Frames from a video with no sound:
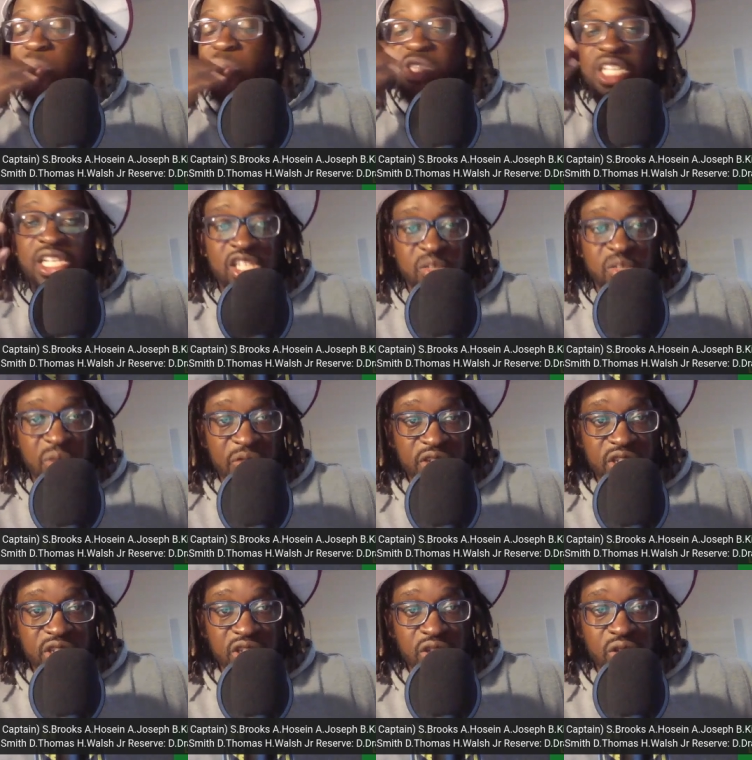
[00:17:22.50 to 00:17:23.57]
Dean Smith
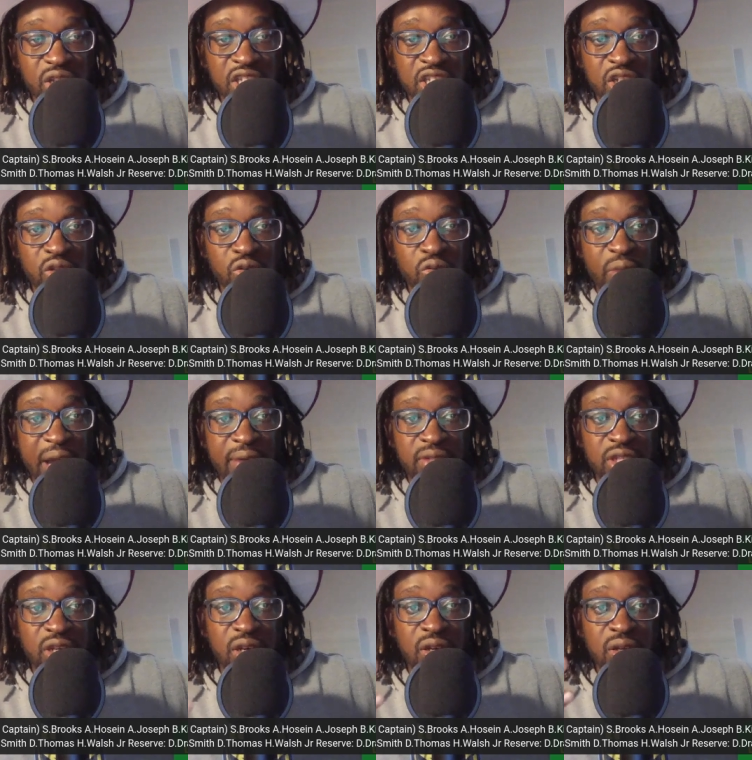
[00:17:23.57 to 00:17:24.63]
is an, is an all
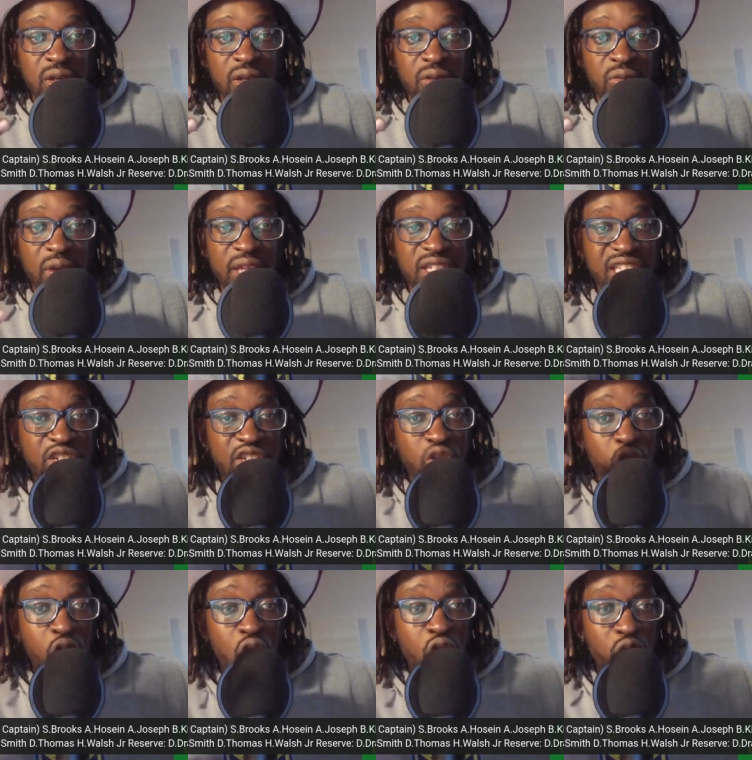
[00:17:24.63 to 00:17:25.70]
rounder, right? So that's
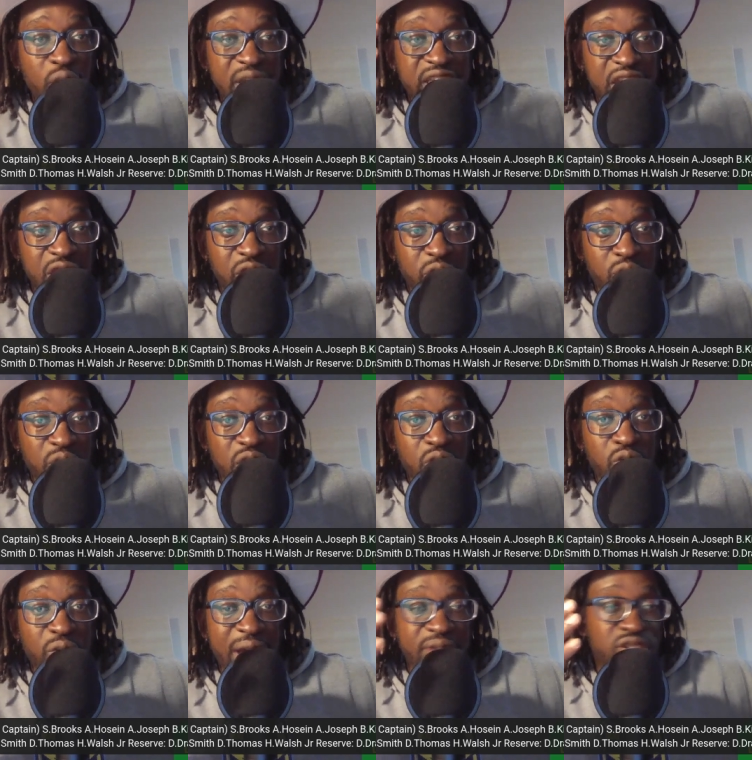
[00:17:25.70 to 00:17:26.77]
already three
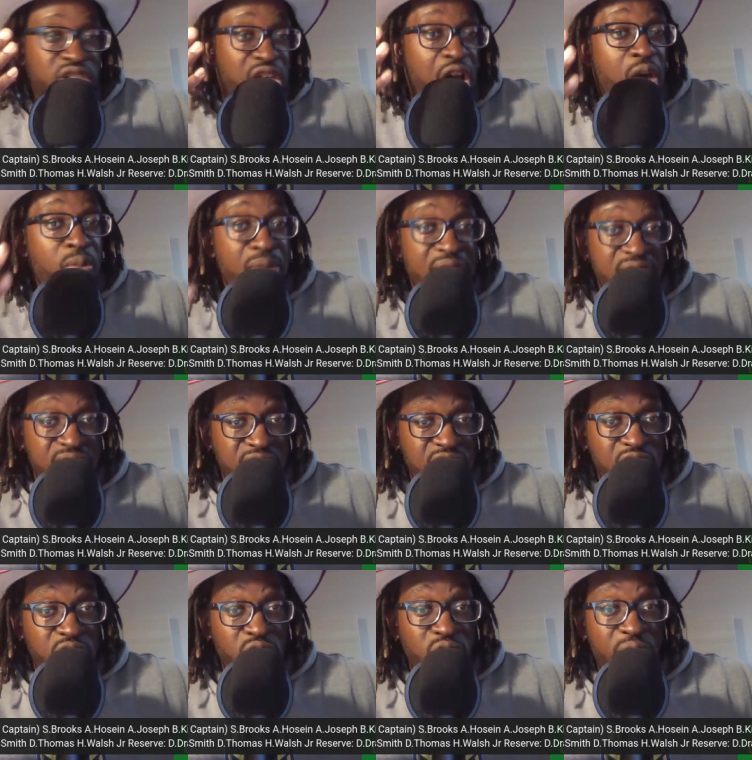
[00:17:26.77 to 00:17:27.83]
all rounders. Kyle Mayers is
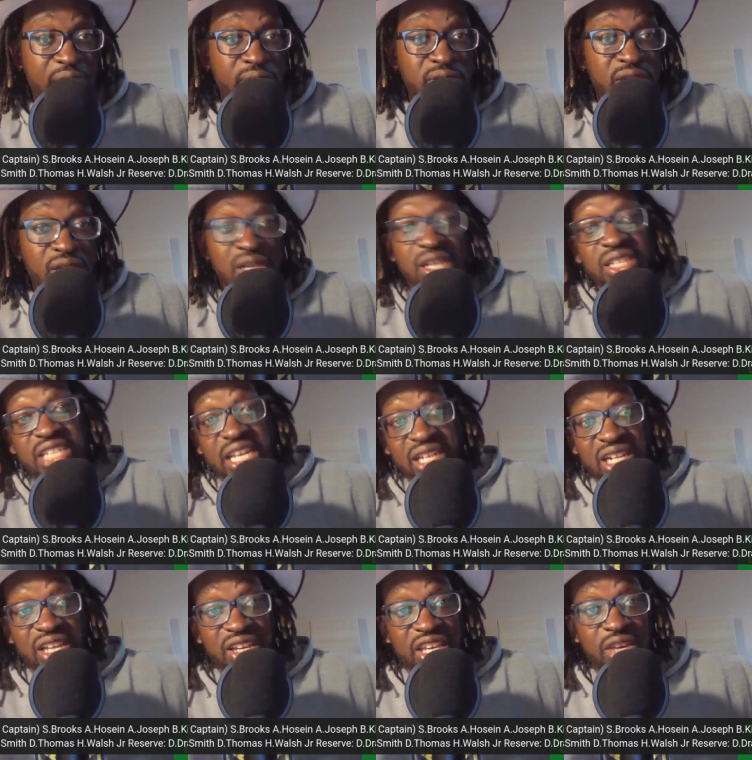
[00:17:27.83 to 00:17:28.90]
an all rounder.
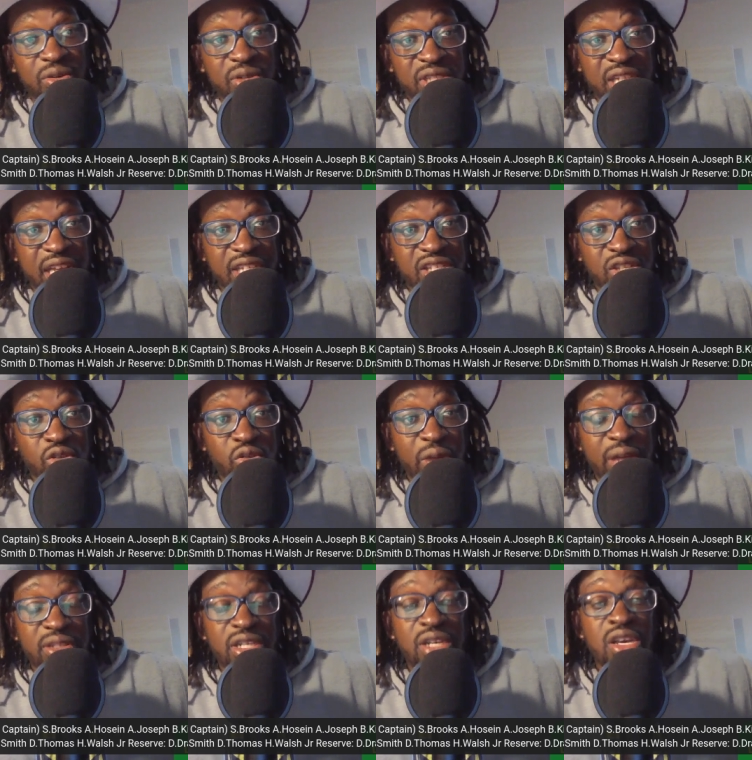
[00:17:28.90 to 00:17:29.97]
Technically, Akeal Hosein is an all
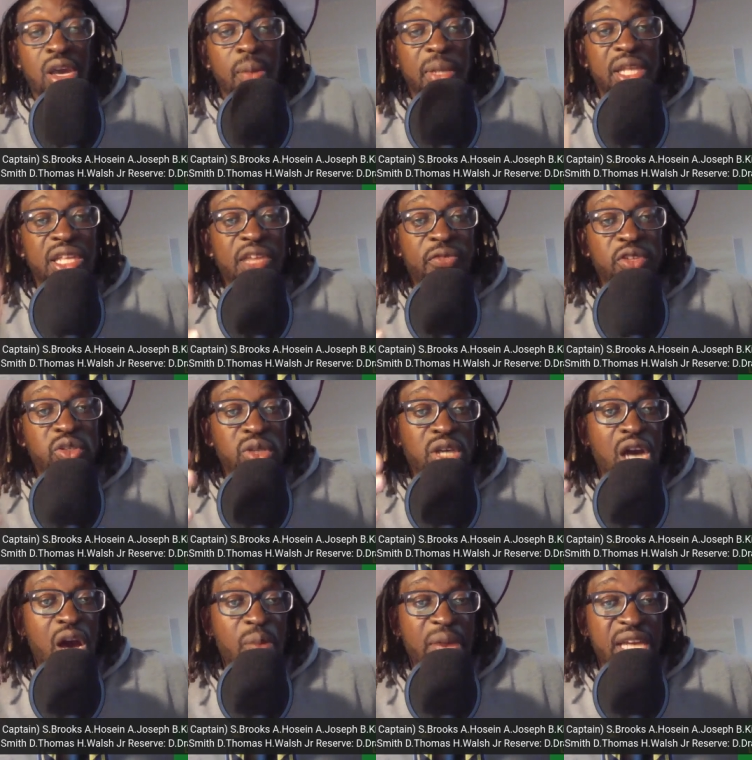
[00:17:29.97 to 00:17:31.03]
rounder. But the difference with
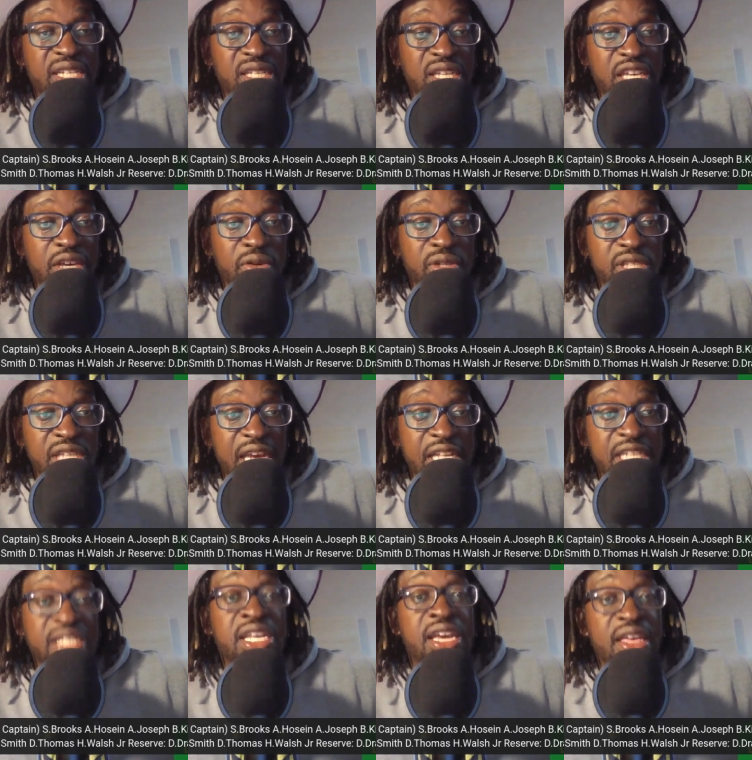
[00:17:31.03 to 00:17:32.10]
Kyle Mayers and Akeal Hosein
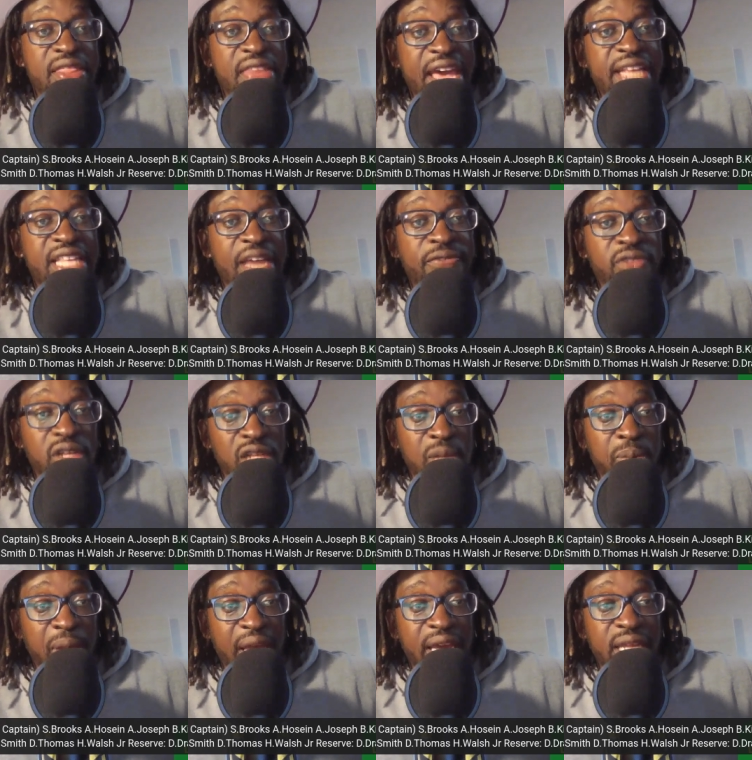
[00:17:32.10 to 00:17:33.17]
is they're definitely
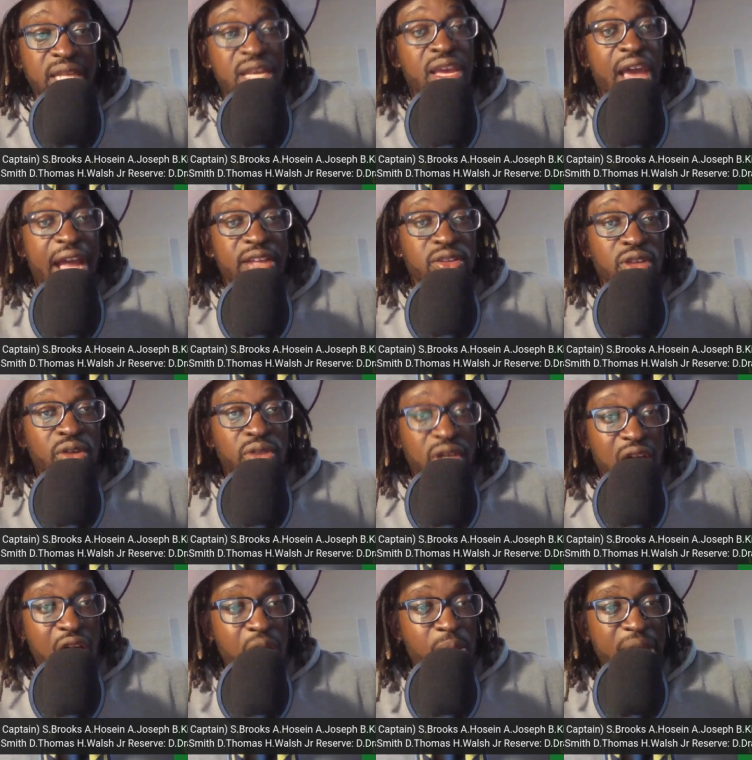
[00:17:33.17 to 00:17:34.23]
playing, and you know
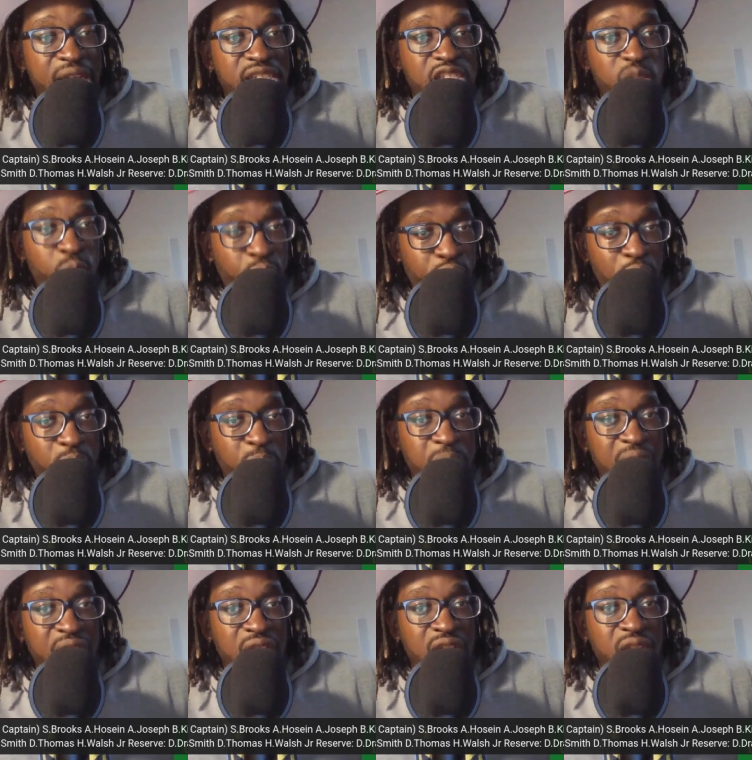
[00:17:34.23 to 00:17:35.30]
that Kyle Mayers is
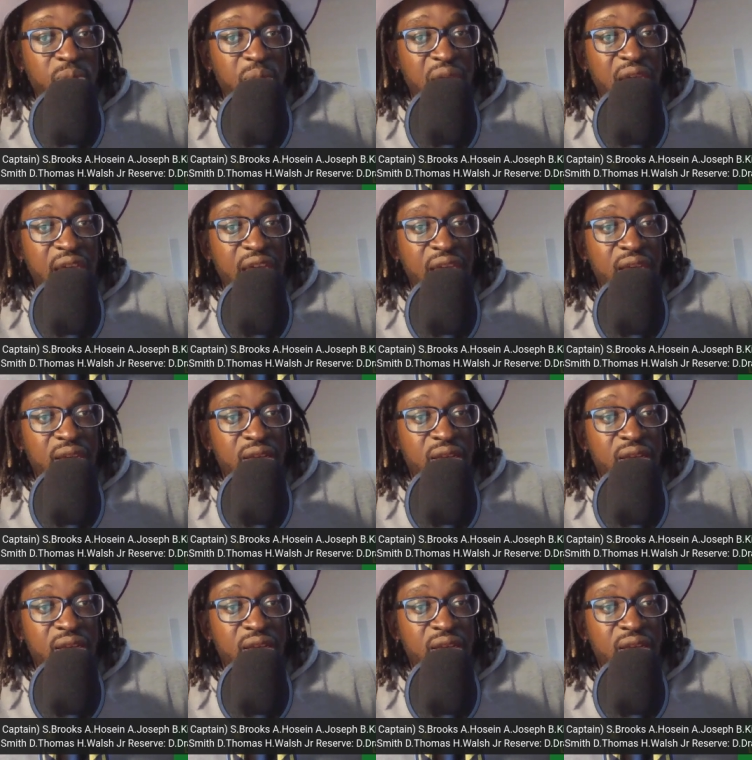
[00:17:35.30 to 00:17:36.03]
probably going to be